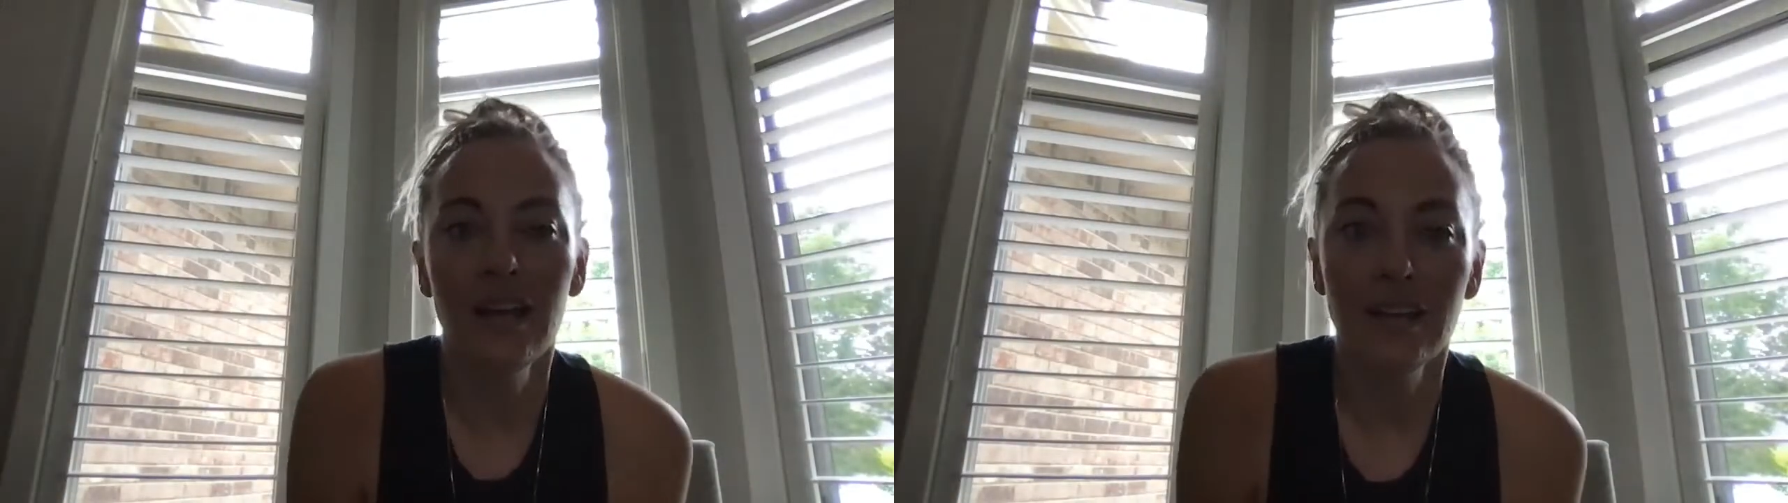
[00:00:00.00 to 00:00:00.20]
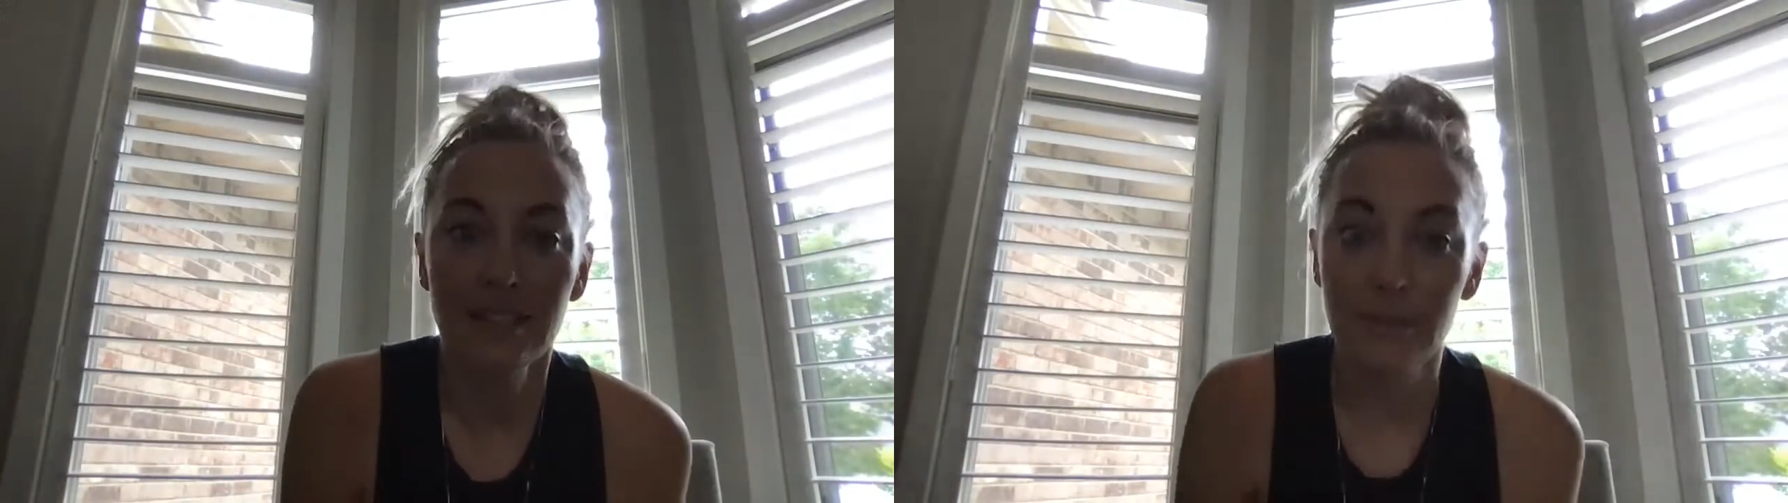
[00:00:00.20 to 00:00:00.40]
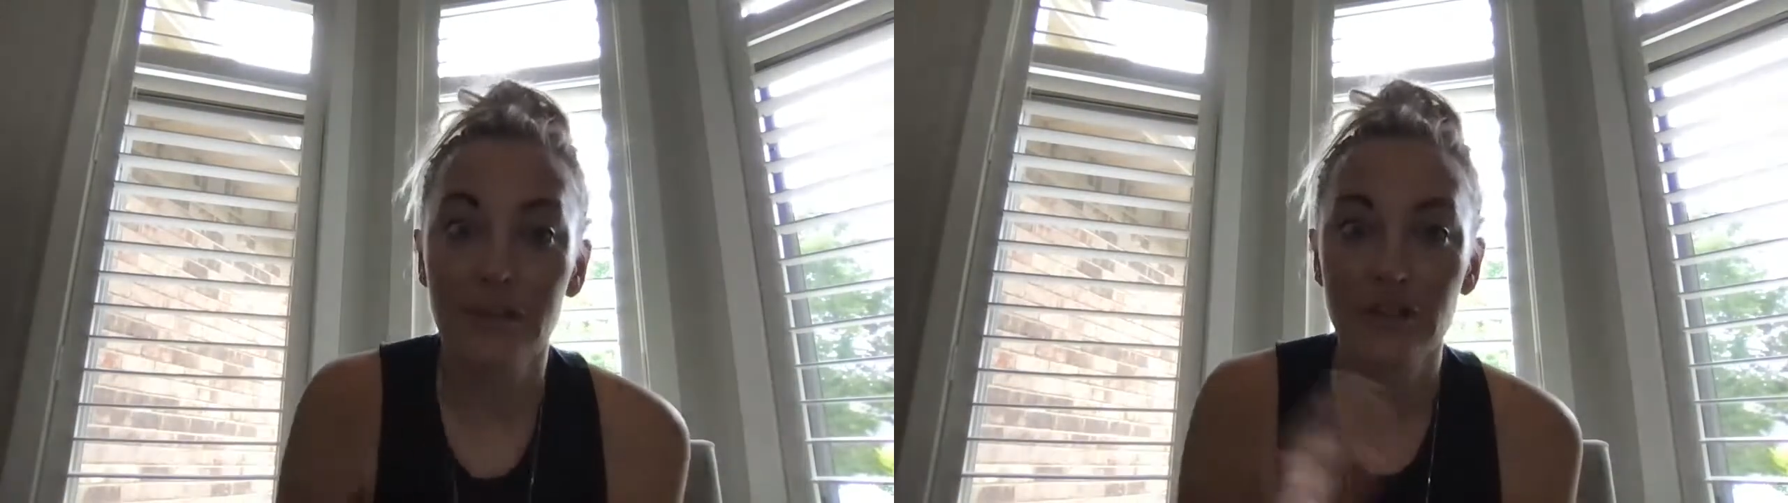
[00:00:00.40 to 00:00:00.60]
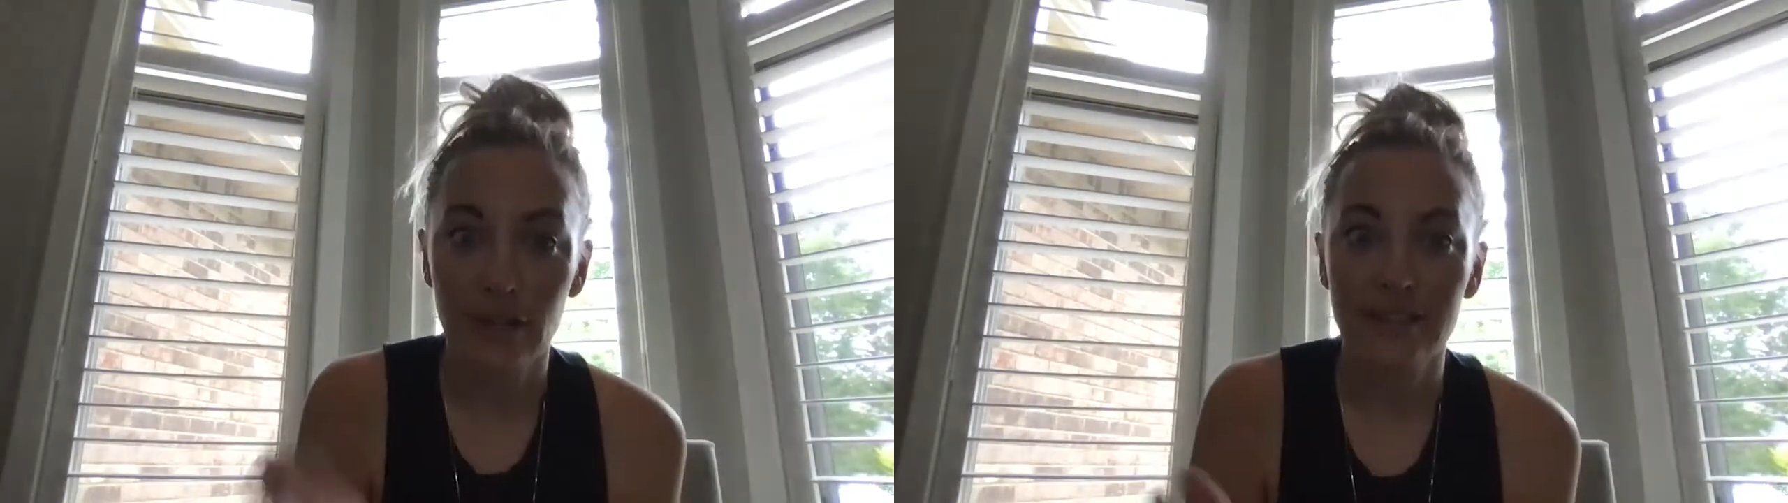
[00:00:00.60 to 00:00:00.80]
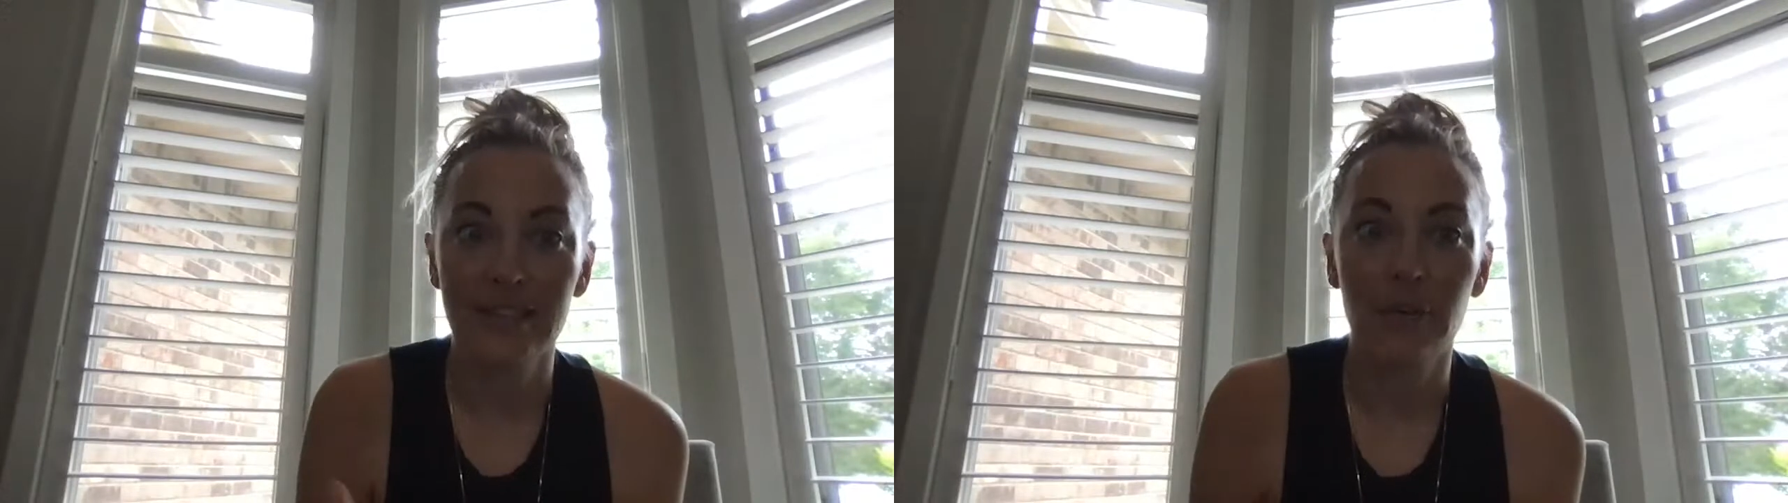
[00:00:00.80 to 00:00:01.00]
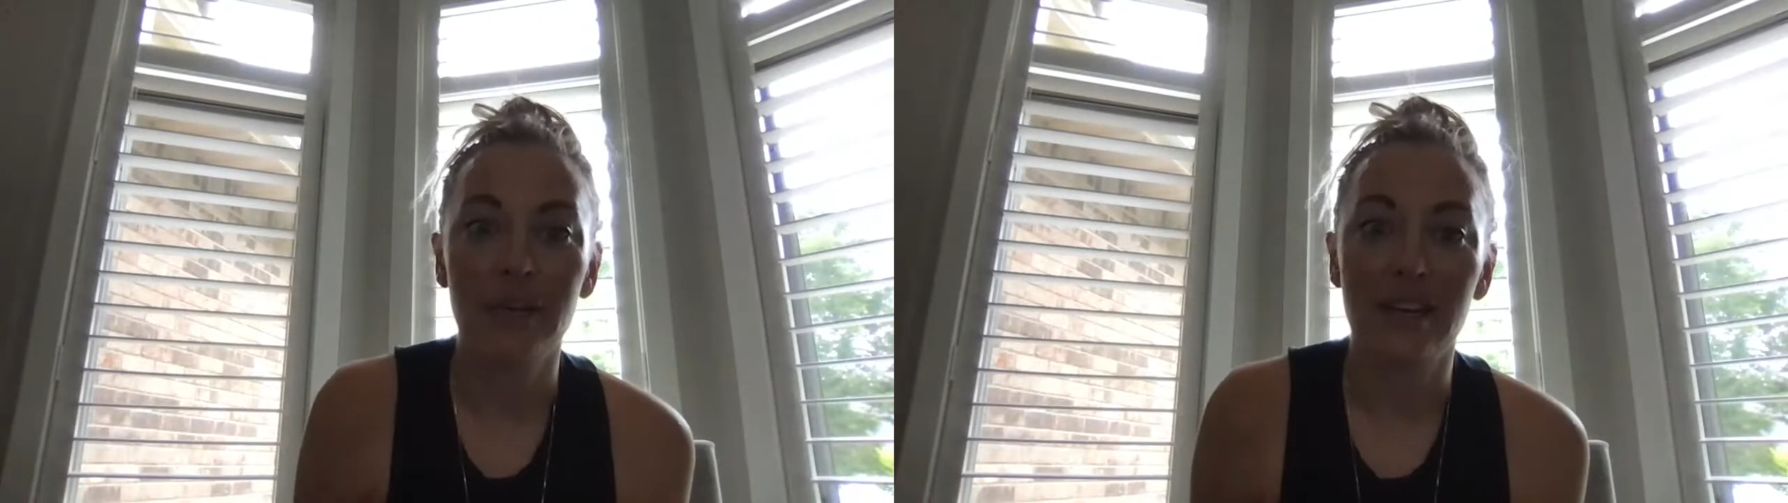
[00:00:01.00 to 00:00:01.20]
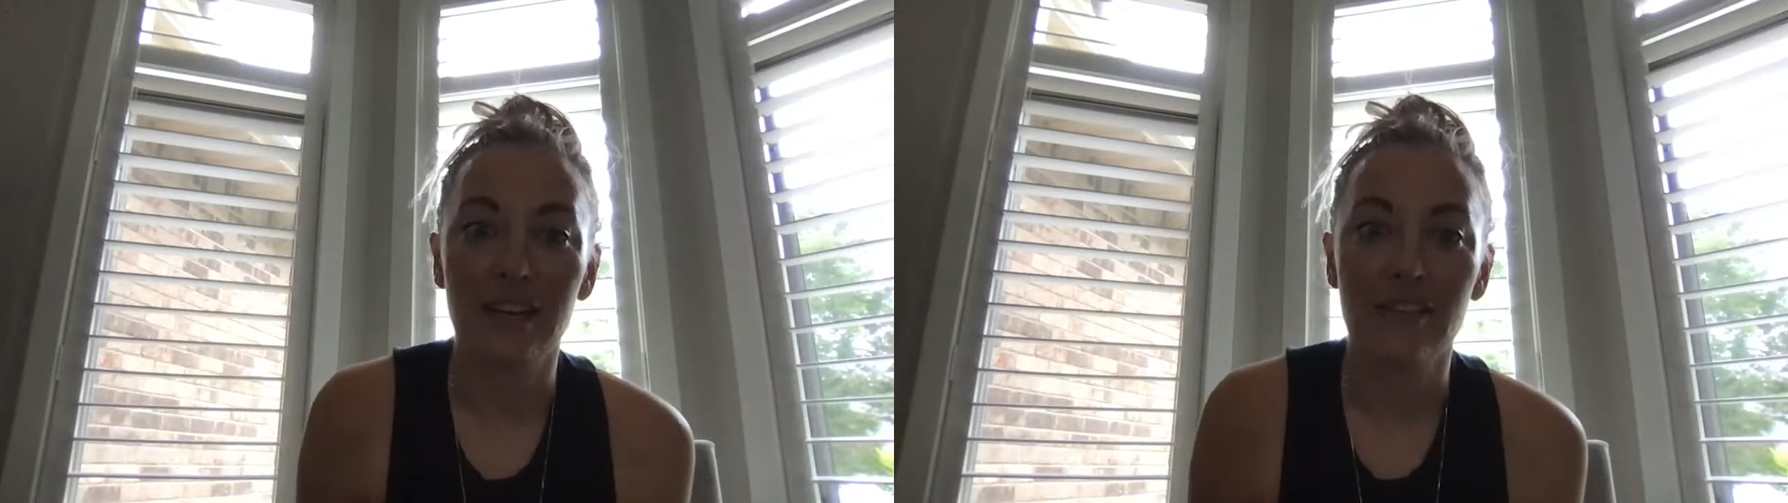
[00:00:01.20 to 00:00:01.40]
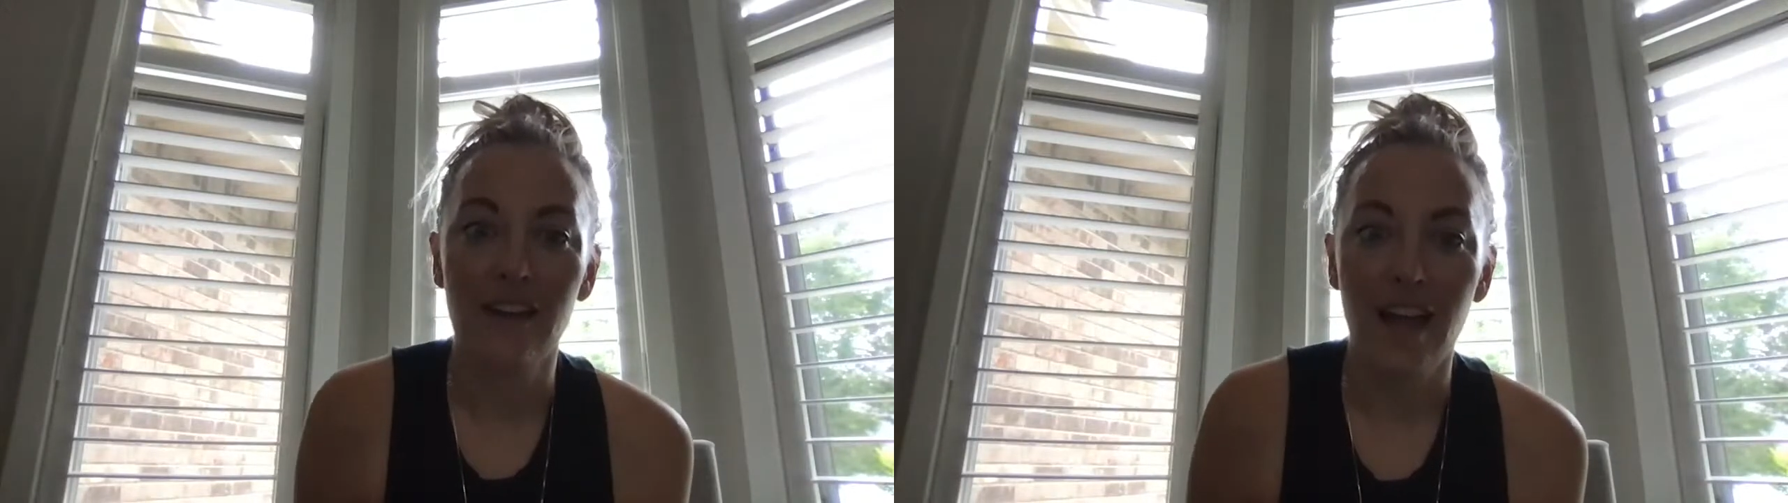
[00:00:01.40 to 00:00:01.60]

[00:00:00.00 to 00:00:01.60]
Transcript: some of the drugs that we give